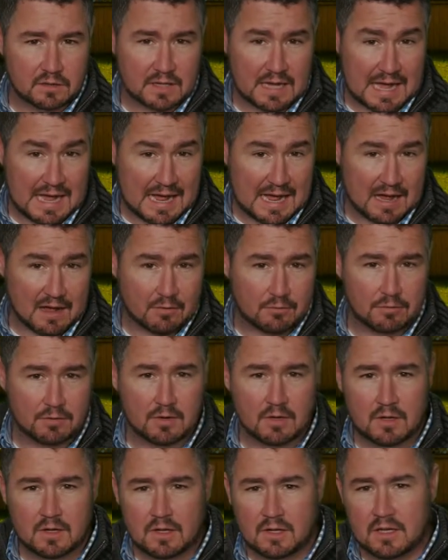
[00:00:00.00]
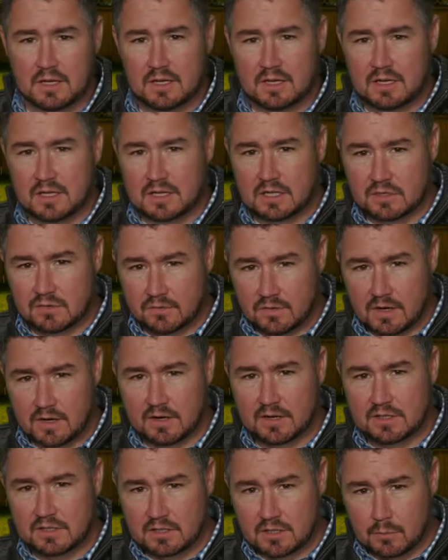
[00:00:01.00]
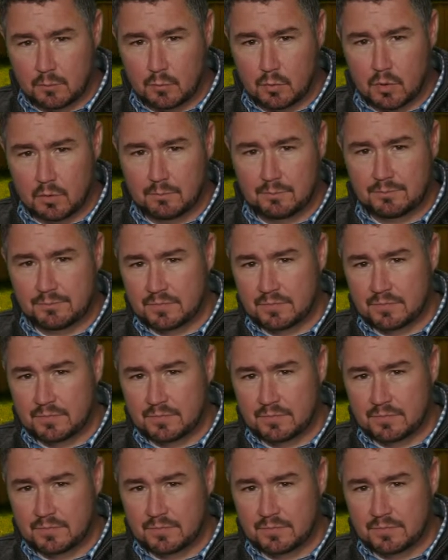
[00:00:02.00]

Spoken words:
have, is very simple.